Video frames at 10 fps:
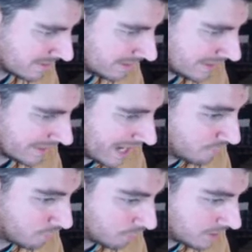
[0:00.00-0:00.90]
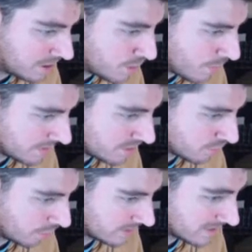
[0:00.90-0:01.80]
like everyone in the US is
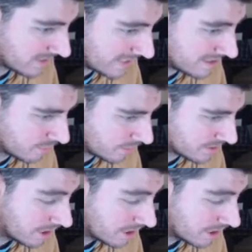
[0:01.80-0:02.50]
trying to censor us.